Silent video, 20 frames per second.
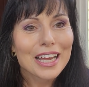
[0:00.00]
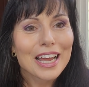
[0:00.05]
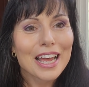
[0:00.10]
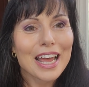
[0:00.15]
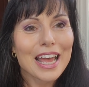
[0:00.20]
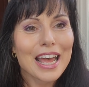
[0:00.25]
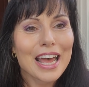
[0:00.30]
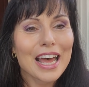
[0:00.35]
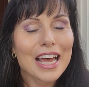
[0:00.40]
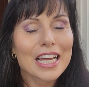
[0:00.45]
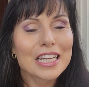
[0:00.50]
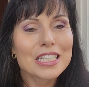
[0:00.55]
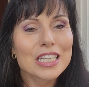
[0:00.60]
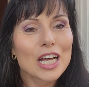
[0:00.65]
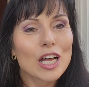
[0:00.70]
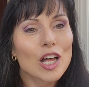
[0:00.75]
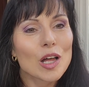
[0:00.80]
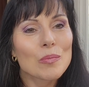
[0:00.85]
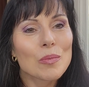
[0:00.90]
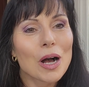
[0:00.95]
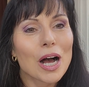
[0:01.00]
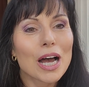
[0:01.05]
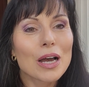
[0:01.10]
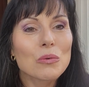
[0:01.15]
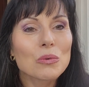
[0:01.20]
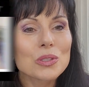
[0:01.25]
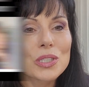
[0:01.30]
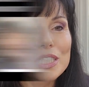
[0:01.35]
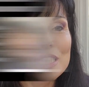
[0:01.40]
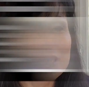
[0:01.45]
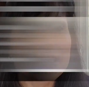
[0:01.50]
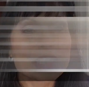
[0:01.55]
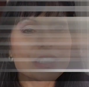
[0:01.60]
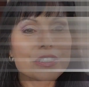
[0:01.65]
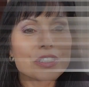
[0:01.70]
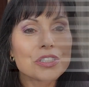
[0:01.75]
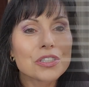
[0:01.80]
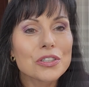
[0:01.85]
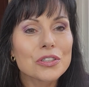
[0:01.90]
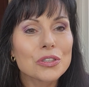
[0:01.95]
and I will
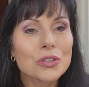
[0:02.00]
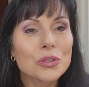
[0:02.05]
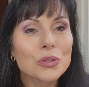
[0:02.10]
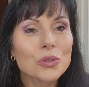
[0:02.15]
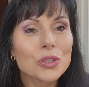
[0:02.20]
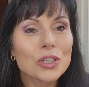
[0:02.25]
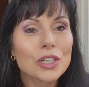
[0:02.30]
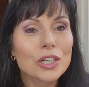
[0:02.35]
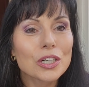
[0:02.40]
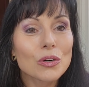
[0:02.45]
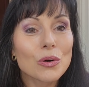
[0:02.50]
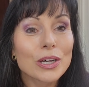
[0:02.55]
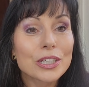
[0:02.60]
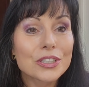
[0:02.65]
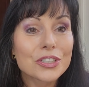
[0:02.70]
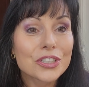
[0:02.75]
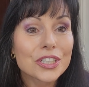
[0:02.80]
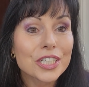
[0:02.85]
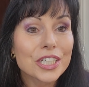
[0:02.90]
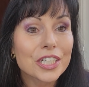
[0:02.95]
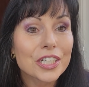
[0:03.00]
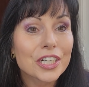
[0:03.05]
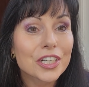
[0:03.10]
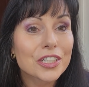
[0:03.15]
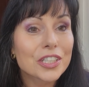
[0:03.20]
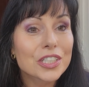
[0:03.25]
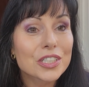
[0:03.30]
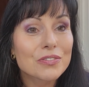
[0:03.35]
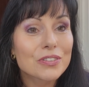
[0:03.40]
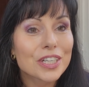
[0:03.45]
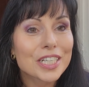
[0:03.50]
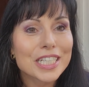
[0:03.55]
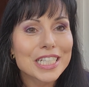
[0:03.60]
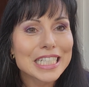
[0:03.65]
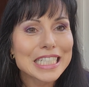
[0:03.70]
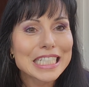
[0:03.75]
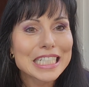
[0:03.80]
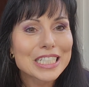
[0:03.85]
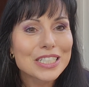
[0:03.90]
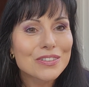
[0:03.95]
send you a questionnaire that's very
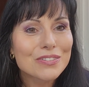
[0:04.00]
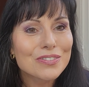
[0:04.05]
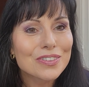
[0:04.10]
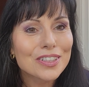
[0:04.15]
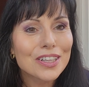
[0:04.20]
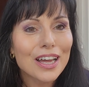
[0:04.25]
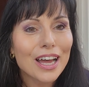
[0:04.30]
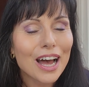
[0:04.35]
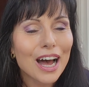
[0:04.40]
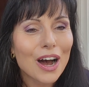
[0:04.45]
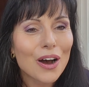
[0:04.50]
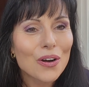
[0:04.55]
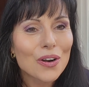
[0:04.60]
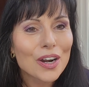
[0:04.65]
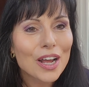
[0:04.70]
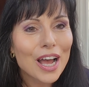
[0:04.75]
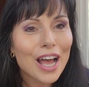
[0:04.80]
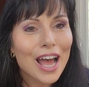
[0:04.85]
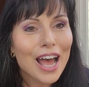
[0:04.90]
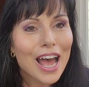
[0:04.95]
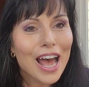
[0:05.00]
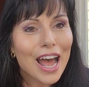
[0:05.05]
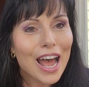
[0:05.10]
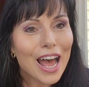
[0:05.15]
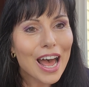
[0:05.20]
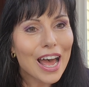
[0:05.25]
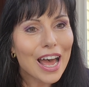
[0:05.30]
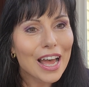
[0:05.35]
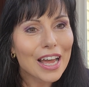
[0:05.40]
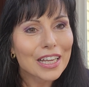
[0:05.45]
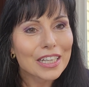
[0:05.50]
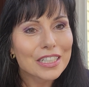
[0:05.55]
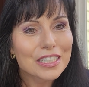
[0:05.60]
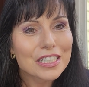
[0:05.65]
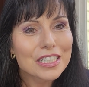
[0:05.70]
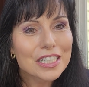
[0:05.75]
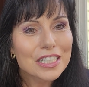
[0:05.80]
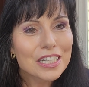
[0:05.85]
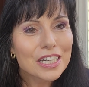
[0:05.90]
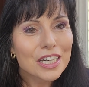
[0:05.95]
easy to fill out,
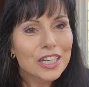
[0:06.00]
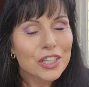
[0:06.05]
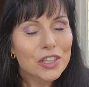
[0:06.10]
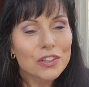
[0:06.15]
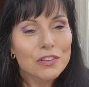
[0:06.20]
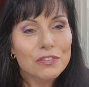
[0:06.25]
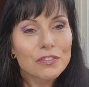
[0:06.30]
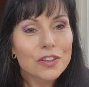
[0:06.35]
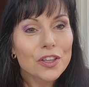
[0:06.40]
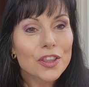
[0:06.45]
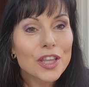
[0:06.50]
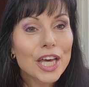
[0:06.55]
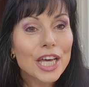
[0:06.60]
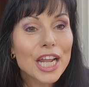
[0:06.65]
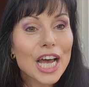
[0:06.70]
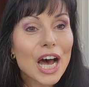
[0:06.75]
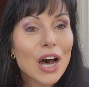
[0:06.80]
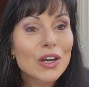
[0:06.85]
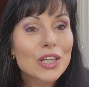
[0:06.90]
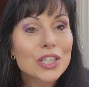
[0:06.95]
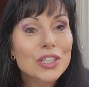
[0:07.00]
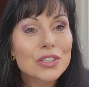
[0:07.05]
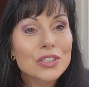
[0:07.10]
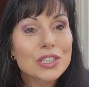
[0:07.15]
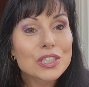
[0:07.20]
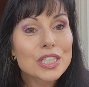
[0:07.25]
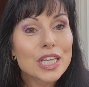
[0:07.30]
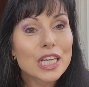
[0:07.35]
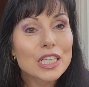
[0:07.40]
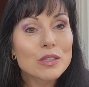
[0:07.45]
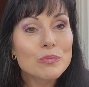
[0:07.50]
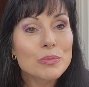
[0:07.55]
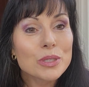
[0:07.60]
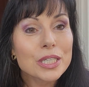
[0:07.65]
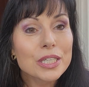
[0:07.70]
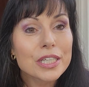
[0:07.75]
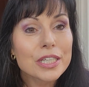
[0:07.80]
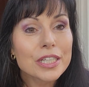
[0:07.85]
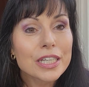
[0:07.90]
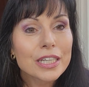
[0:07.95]
and you'll fill that out and you'll send
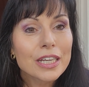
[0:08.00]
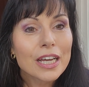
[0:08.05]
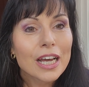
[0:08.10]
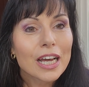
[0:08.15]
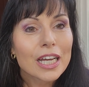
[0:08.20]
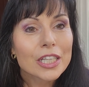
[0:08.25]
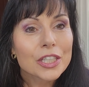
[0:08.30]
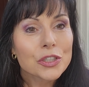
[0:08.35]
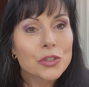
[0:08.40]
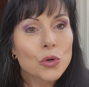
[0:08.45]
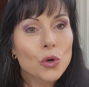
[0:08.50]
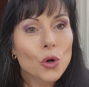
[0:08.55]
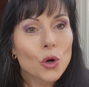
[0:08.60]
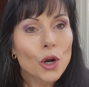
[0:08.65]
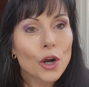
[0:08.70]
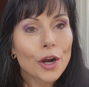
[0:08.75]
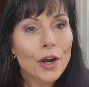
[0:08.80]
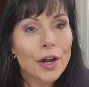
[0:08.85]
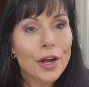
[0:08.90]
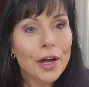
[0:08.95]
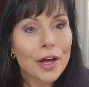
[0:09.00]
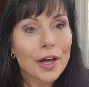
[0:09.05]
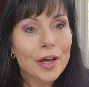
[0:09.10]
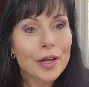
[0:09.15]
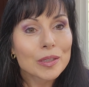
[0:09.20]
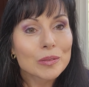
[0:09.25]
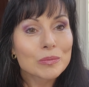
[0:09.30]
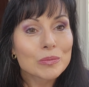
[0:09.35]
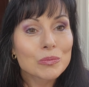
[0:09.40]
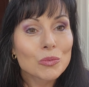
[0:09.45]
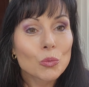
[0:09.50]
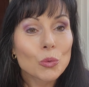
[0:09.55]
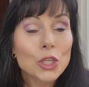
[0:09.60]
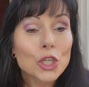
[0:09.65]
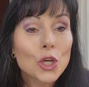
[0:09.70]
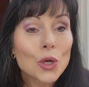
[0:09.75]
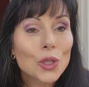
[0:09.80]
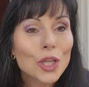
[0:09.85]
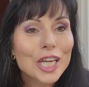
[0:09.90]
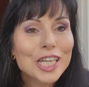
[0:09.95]
me your
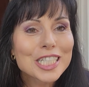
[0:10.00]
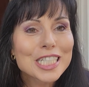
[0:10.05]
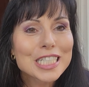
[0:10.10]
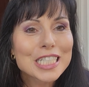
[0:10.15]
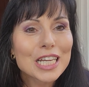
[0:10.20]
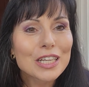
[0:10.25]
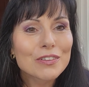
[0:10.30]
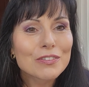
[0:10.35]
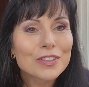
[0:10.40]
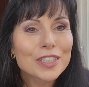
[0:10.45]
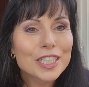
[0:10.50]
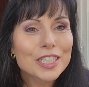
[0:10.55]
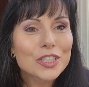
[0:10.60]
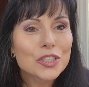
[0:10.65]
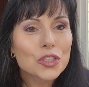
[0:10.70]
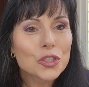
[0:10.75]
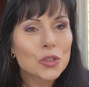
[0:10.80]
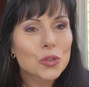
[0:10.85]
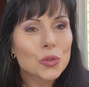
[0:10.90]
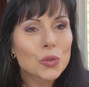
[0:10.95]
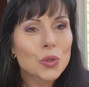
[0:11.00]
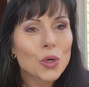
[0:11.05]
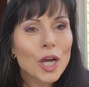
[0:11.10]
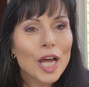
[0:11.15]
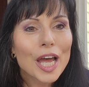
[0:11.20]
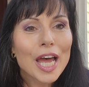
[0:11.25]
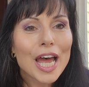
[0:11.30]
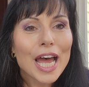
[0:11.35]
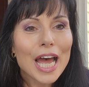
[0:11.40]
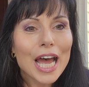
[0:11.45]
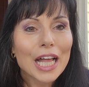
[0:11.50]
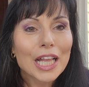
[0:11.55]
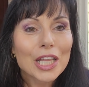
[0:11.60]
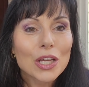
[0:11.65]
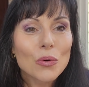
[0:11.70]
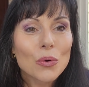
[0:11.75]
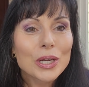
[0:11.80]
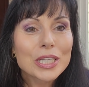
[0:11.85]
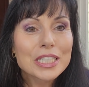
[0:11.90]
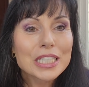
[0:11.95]
window light selfie to
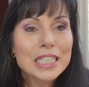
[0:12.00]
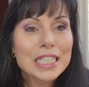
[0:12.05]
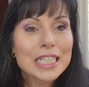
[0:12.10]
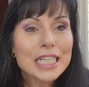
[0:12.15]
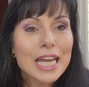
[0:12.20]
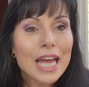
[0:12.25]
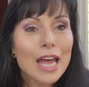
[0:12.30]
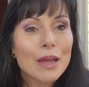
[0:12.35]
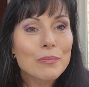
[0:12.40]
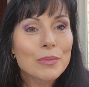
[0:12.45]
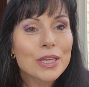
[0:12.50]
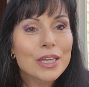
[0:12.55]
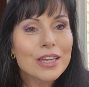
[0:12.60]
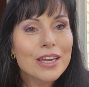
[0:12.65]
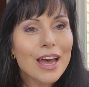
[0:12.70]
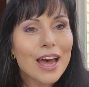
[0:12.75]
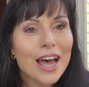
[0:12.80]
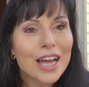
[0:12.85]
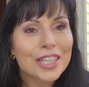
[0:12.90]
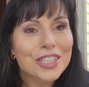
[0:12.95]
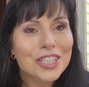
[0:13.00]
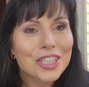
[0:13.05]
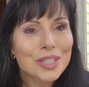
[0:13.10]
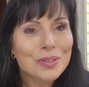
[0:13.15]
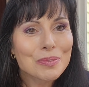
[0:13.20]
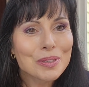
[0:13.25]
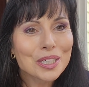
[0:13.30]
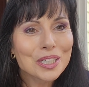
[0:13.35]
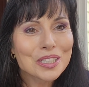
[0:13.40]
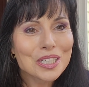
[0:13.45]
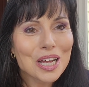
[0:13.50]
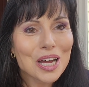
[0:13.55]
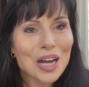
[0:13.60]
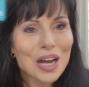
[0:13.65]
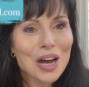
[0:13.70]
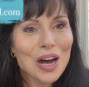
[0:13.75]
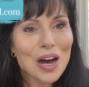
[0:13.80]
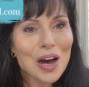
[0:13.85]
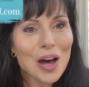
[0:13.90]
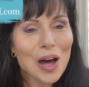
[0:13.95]

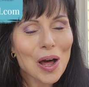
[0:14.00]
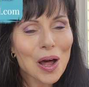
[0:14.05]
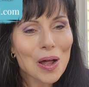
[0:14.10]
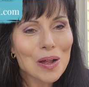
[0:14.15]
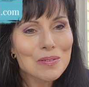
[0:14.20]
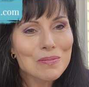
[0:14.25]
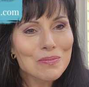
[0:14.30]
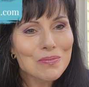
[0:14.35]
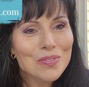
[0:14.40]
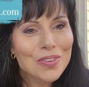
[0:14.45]
eloquentlyemmie@gmail.com,